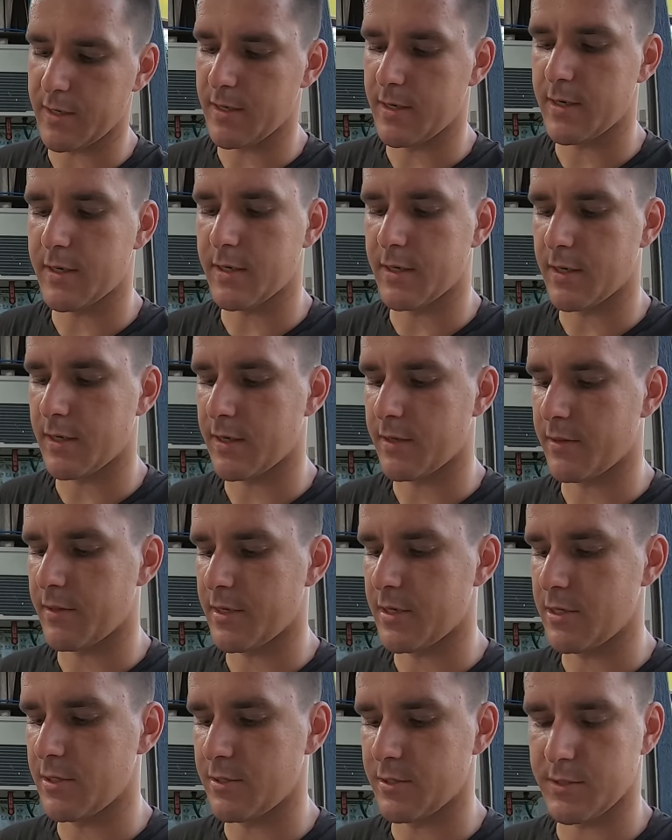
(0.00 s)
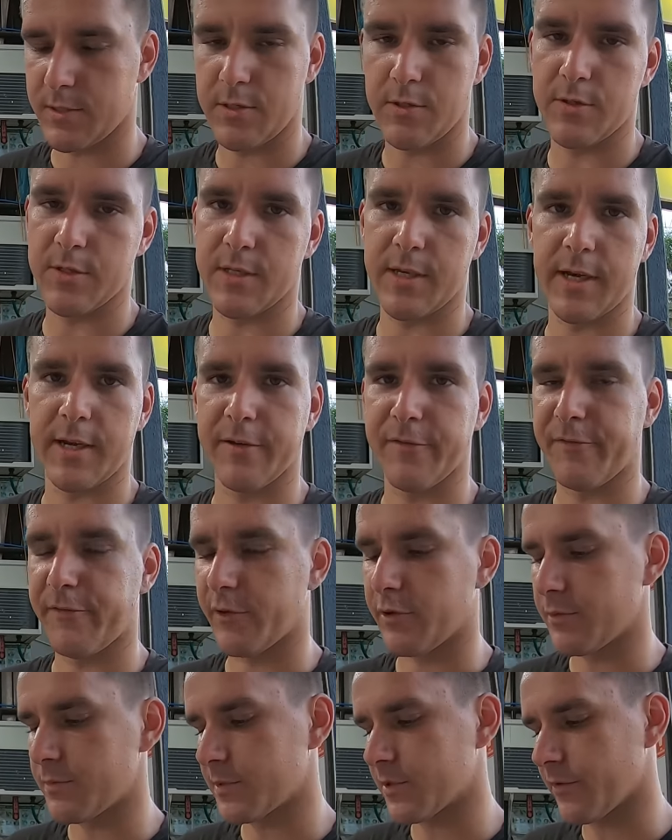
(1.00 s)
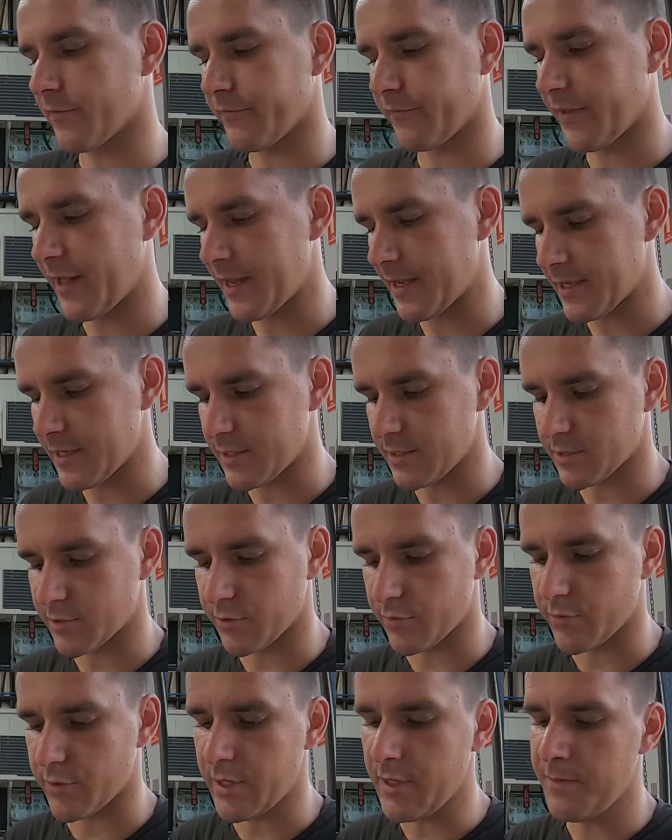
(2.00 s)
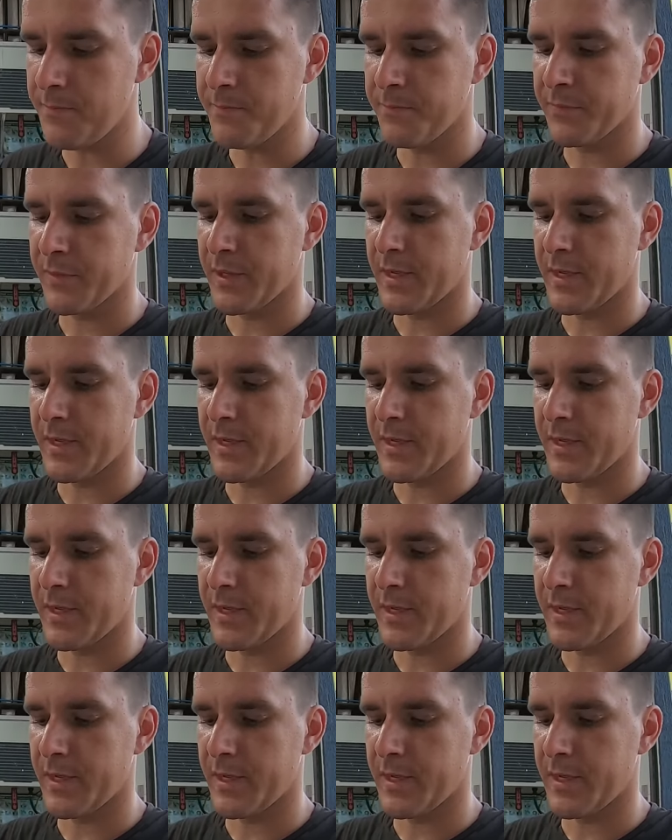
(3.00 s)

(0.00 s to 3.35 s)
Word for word: and then you just use like a Phillips or a flathead to screw it in.